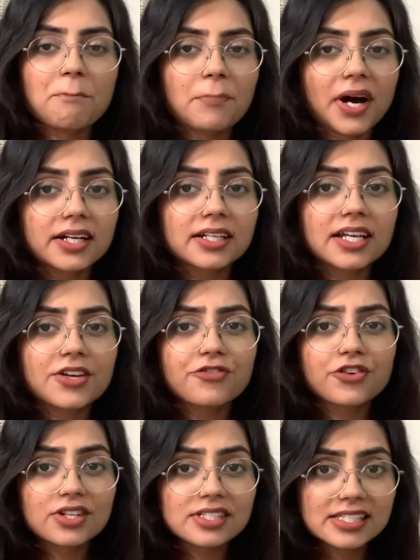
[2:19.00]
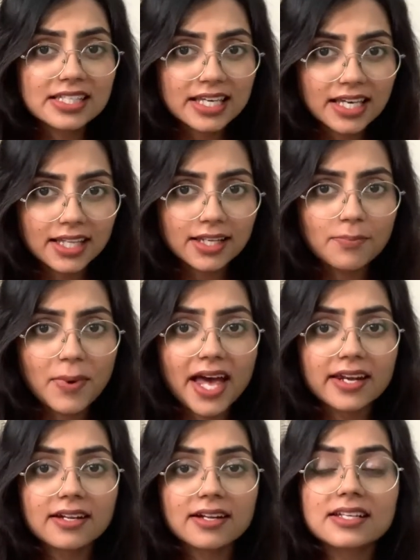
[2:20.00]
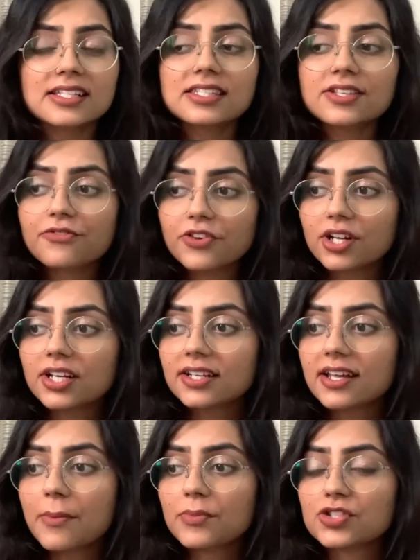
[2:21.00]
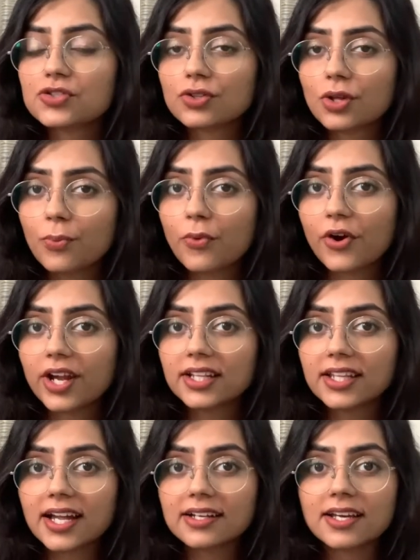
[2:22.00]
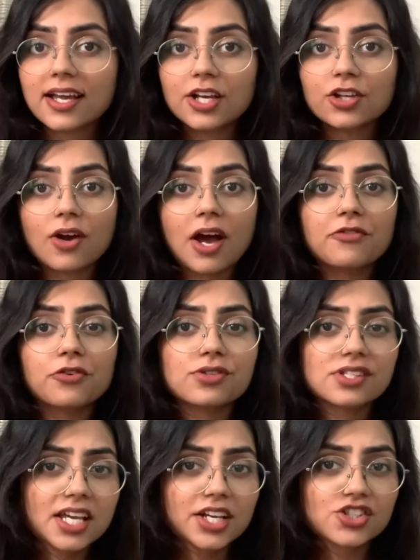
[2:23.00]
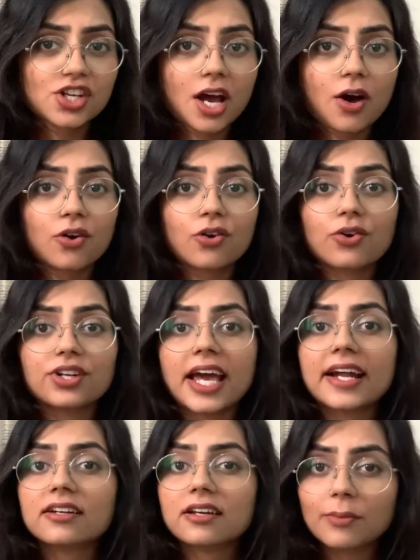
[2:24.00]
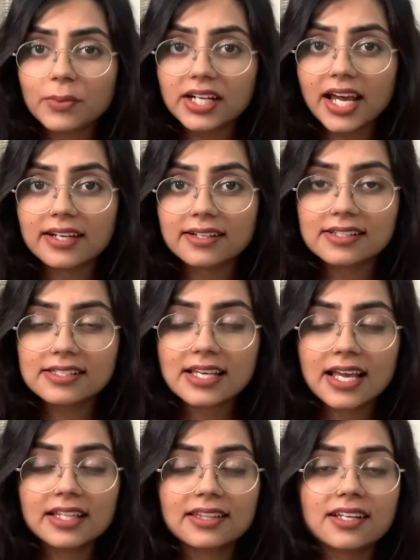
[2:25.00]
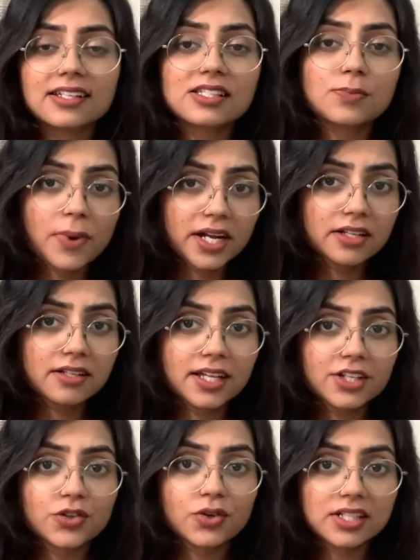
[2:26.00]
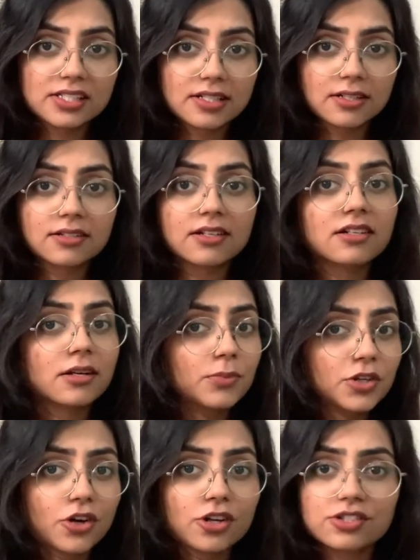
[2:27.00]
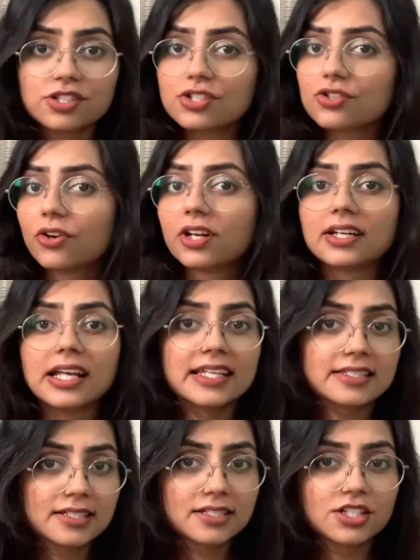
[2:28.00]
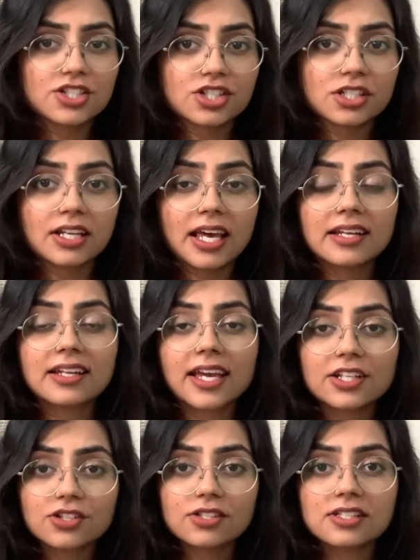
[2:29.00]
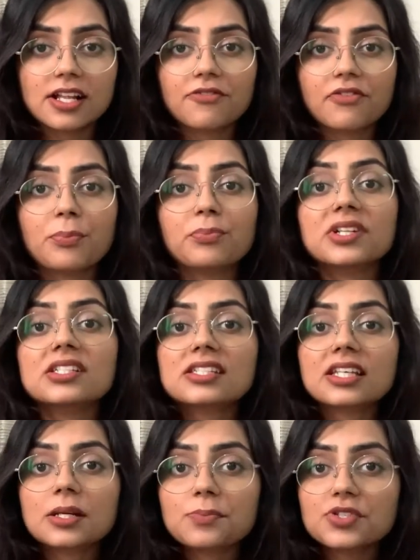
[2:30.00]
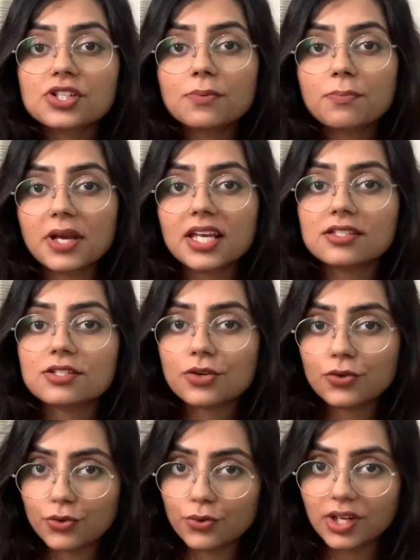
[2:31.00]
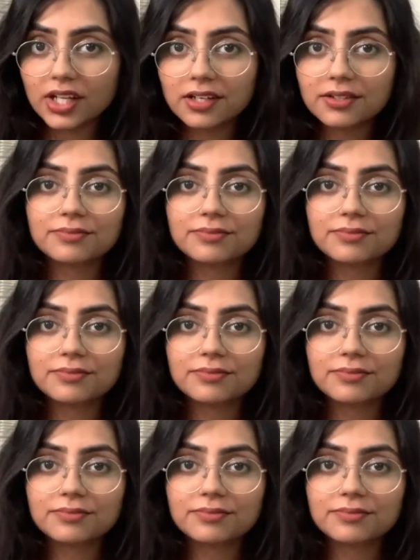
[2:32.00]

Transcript: But if your skin barrier is severely damaged to the point that you have rosacea or contact dermatitis, then it's better that you consult a dermatologist or an esthetician and get yourself a prescription-based routine.